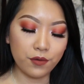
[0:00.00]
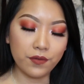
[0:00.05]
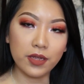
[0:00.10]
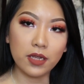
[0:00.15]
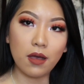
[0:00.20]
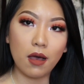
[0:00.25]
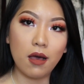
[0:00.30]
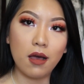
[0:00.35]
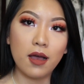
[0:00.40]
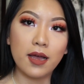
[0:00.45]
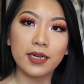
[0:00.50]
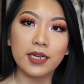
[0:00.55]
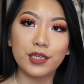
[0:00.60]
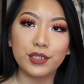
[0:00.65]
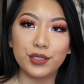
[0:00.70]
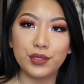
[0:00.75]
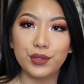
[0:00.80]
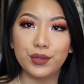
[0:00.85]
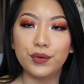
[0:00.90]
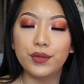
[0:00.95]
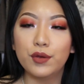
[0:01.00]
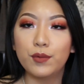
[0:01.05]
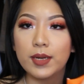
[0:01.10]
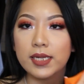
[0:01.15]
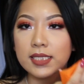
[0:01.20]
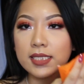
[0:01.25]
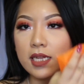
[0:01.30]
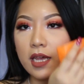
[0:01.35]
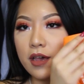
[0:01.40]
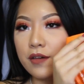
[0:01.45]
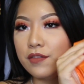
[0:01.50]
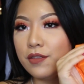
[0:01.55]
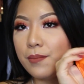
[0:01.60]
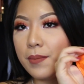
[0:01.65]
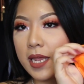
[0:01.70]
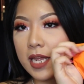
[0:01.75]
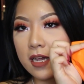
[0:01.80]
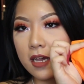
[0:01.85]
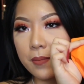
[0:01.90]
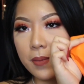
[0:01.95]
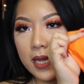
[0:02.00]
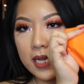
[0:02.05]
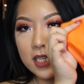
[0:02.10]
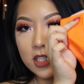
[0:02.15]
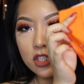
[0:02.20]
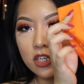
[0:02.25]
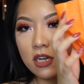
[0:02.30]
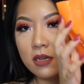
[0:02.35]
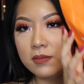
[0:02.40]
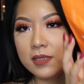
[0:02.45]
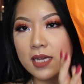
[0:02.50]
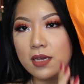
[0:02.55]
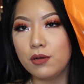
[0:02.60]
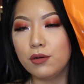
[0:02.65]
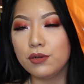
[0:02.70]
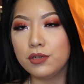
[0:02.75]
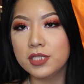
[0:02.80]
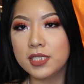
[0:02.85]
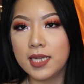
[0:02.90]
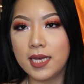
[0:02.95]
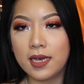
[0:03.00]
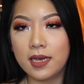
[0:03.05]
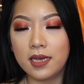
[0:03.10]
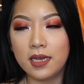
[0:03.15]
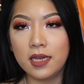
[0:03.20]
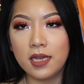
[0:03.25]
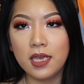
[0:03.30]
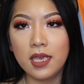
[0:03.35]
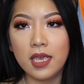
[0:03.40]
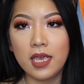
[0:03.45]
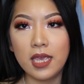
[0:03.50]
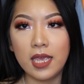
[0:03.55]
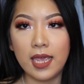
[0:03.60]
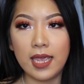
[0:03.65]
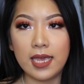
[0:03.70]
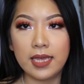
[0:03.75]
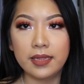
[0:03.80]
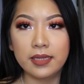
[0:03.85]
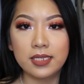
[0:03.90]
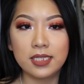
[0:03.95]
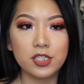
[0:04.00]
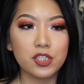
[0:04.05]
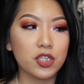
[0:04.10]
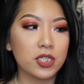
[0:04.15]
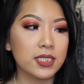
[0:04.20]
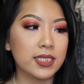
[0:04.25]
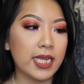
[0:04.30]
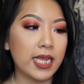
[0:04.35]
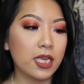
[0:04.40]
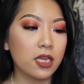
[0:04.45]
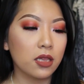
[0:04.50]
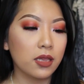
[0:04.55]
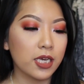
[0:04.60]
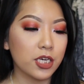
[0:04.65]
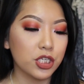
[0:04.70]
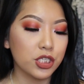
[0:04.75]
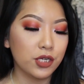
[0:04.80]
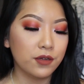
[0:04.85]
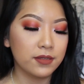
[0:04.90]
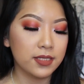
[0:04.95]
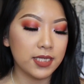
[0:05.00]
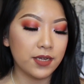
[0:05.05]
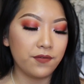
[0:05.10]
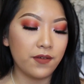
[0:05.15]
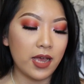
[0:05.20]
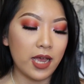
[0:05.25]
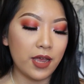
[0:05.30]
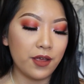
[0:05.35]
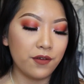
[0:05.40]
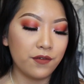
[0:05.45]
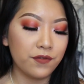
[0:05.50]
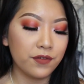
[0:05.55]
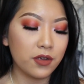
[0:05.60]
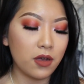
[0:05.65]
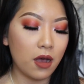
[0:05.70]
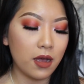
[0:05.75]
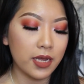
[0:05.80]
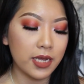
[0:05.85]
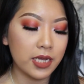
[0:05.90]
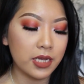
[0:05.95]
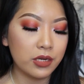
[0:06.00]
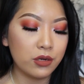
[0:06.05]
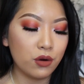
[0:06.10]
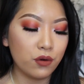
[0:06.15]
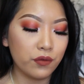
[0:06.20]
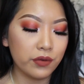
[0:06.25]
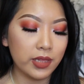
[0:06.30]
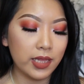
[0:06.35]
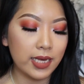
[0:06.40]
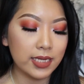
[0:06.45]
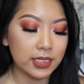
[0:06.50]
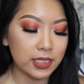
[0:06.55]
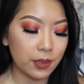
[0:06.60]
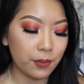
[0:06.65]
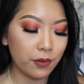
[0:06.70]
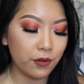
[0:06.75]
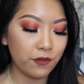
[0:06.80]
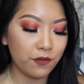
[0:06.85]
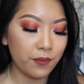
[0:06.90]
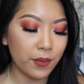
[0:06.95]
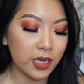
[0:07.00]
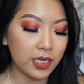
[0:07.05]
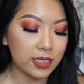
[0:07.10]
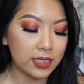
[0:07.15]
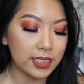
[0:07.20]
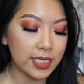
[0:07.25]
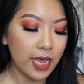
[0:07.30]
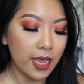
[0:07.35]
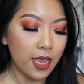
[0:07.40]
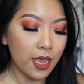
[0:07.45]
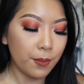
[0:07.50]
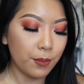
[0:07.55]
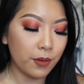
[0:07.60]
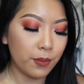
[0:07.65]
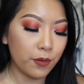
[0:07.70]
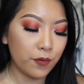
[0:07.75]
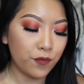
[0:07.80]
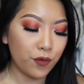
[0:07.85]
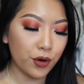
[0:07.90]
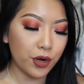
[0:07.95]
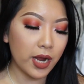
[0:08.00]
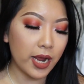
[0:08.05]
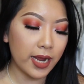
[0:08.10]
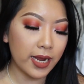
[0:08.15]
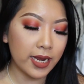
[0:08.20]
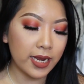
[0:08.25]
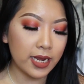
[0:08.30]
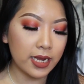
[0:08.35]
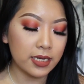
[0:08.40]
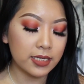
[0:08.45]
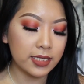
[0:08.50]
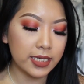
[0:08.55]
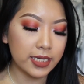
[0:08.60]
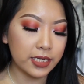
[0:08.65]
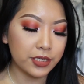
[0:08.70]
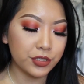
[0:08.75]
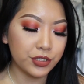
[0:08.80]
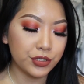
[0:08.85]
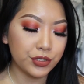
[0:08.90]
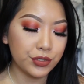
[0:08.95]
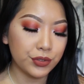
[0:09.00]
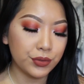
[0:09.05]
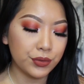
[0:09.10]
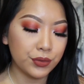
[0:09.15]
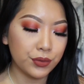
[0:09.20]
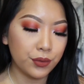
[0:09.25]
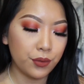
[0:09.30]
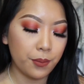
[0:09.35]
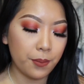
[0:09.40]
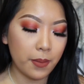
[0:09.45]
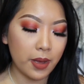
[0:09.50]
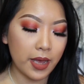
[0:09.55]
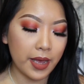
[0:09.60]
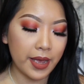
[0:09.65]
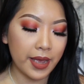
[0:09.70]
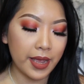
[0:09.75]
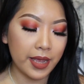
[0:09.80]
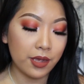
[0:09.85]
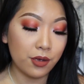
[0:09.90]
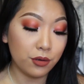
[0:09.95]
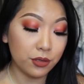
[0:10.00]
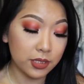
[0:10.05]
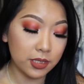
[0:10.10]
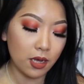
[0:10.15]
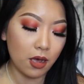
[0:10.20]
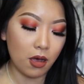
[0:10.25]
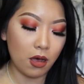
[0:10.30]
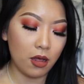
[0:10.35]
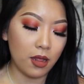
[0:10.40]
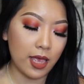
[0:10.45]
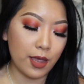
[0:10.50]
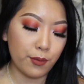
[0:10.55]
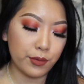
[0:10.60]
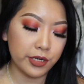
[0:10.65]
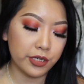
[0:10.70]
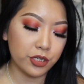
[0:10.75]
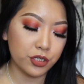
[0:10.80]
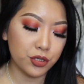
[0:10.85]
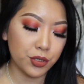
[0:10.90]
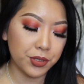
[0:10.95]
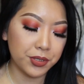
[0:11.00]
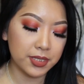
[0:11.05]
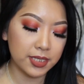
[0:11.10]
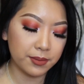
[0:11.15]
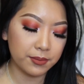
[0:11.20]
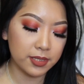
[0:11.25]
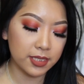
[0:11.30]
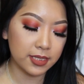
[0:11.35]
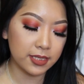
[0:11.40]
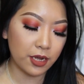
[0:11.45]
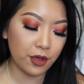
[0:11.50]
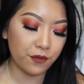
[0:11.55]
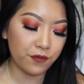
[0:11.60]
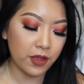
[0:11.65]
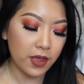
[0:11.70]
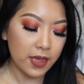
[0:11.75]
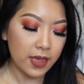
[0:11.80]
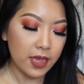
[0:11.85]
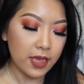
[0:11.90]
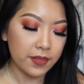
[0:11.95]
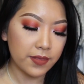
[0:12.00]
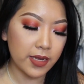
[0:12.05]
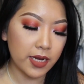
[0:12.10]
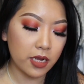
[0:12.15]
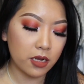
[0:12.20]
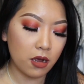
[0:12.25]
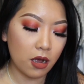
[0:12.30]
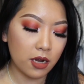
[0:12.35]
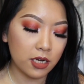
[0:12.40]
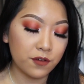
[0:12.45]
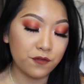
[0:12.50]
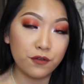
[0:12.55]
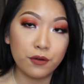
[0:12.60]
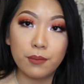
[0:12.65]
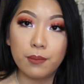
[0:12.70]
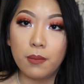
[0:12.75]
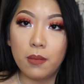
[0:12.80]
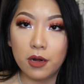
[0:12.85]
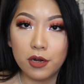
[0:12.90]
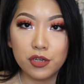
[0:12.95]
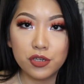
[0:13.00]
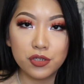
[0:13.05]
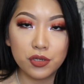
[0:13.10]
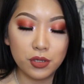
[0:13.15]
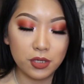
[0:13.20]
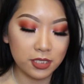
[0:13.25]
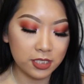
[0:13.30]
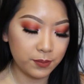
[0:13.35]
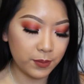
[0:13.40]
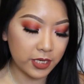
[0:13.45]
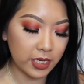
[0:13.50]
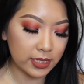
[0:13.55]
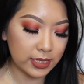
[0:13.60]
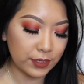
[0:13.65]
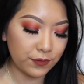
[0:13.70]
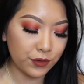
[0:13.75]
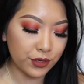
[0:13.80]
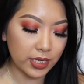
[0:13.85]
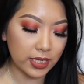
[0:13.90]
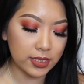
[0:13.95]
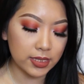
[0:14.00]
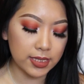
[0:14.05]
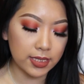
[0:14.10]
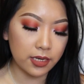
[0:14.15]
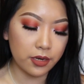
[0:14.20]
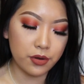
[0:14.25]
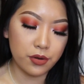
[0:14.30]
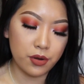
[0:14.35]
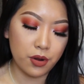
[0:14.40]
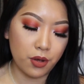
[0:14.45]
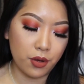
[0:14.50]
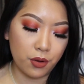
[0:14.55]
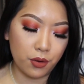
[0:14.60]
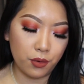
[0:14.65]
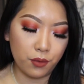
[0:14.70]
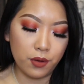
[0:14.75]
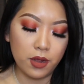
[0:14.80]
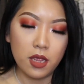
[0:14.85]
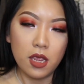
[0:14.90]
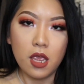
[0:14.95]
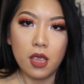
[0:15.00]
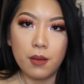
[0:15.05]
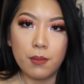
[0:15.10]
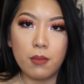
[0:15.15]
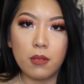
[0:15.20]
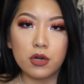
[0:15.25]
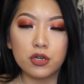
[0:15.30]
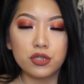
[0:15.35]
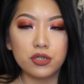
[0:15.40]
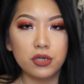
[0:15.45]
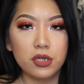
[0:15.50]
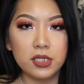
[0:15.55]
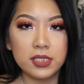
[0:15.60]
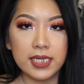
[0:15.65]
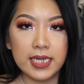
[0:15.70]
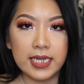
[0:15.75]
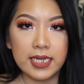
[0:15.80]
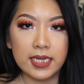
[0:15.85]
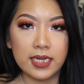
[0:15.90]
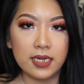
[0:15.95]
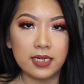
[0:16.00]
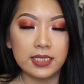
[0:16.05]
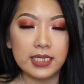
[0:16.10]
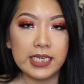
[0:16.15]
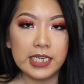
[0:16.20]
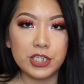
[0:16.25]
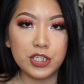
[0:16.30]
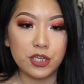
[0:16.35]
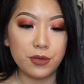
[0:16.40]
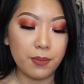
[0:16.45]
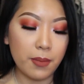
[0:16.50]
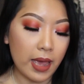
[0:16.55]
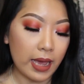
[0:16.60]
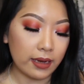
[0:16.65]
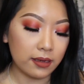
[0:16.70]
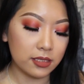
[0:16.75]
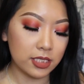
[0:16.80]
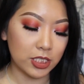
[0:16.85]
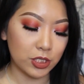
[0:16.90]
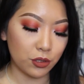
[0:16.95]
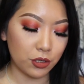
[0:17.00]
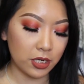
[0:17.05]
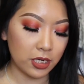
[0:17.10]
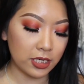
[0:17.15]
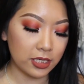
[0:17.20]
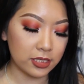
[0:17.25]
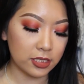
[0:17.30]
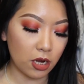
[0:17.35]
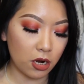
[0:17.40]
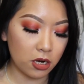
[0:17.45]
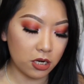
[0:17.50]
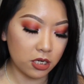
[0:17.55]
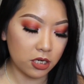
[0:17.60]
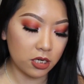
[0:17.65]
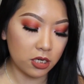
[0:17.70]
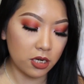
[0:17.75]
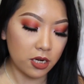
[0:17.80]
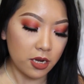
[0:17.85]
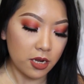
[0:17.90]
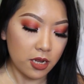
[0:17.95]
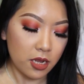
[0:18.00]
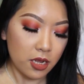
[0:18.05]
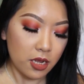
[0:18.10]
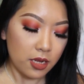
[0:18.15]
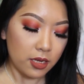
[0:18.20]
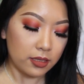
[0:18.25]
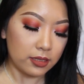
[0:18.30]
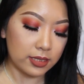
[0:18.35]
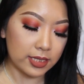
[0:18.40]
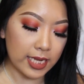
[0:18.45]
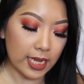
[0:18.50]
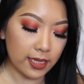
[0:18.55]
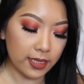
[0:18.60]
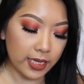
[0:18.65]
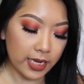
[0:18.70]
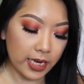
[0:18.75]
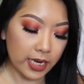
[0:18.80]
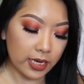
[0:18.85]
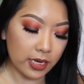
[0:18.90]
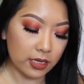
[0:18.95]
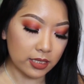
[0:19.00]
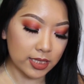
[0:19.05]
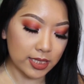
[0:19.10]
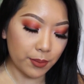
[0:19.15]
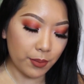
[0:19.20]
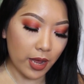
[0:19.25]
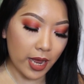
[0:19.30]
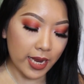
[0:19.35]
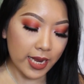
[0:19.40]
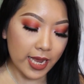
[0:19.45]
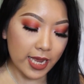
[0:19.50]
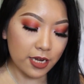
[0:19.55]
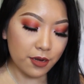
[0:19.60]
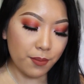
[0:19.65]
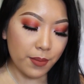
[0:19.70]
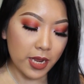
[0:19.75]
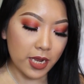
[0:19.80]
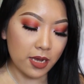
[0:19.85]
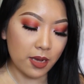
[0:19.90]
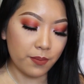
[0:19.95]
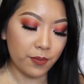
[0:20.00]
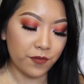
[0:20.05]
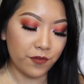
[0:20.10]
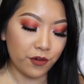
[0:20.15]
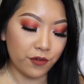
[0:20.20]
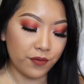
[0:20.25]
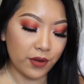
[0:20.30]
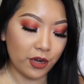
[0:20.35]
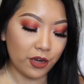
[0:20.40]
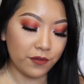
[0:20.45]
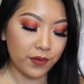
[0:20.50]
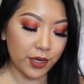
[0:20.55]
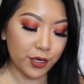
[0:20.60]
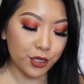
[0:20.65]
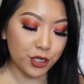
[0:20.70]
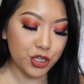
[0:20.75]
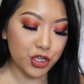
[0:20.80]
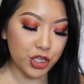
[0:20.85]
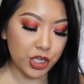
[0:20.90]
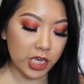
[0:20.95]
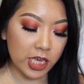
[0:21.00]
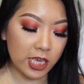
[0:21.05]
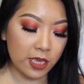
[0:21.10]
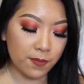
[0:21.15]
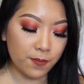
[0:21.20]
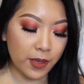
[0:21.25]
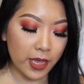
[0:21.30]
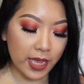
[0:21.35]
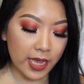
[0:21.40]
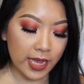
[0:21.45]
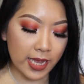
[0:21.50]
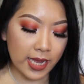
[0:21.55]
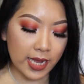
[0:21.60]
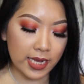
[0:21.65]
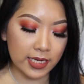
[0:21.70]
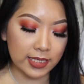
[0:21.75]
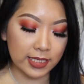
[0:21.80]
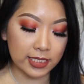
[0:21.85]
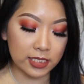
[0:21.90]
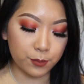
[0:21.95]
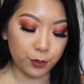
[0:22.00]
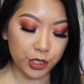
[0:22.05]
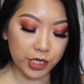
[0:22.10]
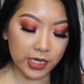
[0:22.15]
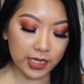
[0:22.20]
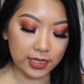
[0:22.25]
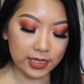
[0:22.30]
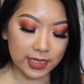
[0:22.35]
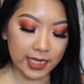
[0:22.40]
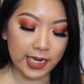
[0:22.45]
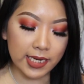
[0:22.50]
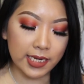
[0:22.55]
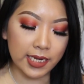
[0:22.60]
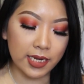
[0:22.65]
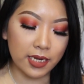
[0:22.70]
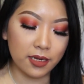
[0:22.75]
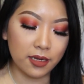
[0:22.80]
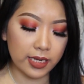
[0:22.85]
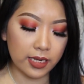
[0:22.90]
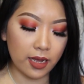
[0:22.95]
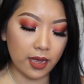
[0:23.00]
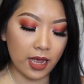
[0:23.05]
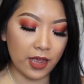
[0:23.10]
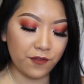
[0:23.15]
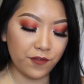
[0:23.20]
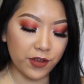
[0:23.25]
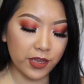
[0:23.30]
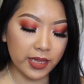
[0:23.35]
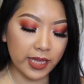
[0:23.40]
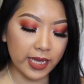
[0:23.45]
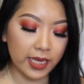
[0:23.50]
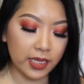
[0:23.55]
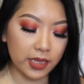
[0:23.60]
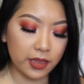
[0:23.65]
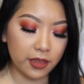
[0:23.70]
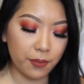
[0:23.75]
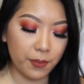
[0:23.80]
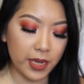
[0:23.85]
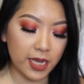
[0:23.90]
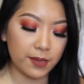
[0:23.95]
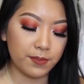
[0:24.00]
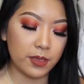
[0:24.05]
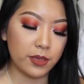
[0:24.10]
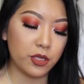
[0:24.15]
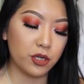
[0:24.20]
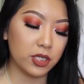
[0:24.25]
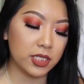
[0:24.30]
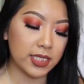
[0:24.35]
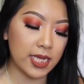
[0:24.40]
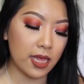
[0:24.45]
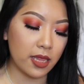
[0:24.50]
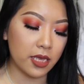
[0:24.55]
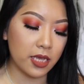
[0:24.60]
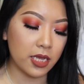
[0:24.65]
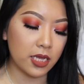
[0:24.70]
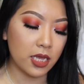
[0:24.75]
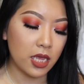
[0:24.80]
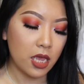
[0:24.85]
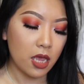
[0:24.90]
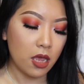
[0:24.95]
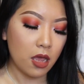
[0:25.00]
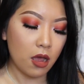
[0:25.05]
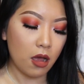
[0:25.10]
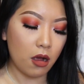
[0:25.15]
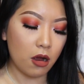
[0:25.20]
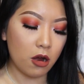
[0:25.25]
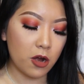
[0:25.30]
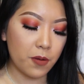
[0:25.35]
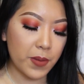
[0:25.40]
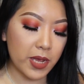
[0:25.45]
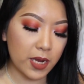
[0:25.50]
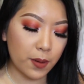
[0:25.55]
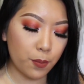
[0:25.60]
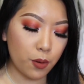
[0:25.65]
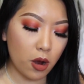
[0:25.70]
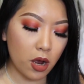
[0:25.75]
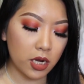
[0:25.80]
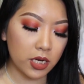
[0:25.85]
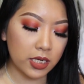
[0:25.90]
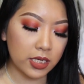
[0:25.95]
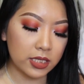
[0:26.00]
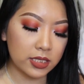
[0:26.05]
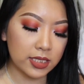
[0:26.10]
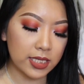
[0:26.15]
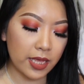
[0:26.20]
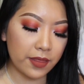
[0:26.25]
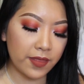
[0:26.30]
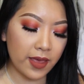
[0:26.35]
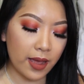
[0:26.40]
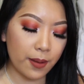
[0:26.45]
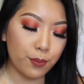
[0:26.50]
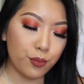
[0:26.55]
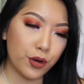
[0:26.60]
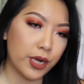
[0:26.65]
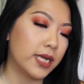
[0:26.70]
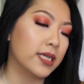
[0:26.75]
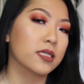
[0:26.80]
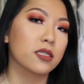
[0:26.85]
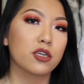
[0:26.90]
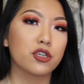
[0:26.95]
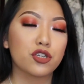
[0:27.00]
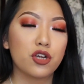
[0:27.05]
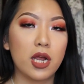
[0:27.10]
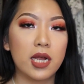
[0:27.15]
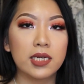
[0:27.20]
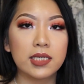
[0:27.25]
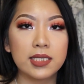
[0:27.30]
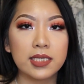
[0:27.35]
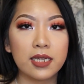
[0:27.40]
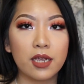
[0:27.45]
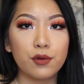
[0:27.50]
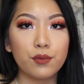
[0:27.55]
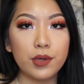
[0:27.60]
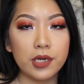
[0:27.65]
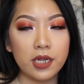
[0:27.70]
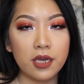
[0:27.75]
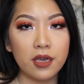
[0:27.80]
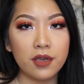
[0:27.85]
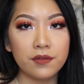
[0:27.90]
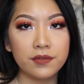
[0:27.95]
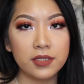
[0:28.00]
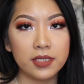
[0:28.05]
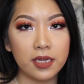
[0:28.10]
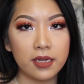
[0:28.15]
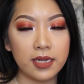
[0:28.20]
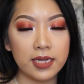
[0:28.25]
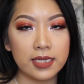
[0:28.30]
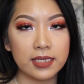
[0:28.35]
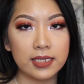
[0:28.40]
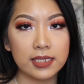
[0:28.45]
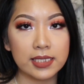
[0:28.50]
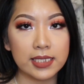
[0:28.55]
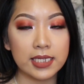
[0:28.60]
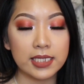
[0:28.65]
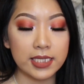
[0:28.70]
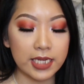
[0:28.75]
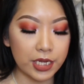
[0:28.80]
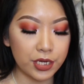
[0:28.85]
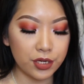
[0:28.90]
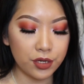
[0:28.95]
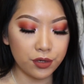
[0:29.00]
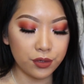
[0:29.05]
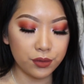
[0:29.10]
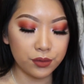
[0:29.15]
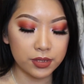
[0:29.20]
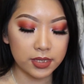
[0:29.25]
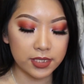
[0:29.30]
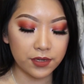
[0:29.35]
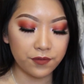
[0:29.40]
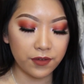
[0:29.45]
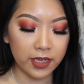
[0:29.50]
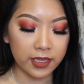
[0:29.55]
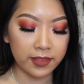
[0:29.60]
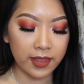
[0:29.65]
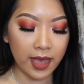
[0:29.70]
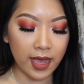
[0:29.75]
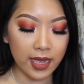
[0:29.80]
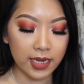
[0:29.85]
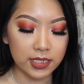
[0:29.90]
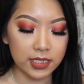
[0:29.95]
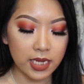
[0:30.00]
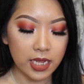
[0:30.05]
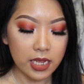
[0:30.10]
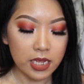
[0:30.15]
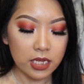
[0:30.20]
Moving on to the rest of the makeup, I shopped at Ulta, and this is just a collection of stuff I've gotten over the last couple of months. But before I dig into my Ulta haul, I wanted to show you some stuff that I got from Marshall's, because if you guys didn't know, Marshall's and TJ Maxx stores are selling some high-end makeup for very, very cheap, and it's pretty exciting. I feel like the makeup that they're selling are makeup products that brands are trying to get rid of and discontinue, stuff like that.